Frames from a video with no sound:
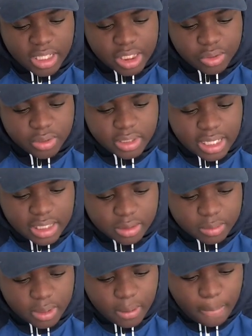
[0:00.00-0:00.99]
Adrian
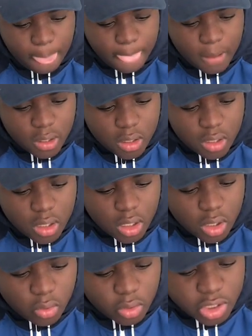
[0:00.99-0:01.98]
asked me,
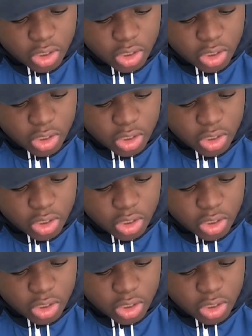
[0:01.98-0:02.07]
what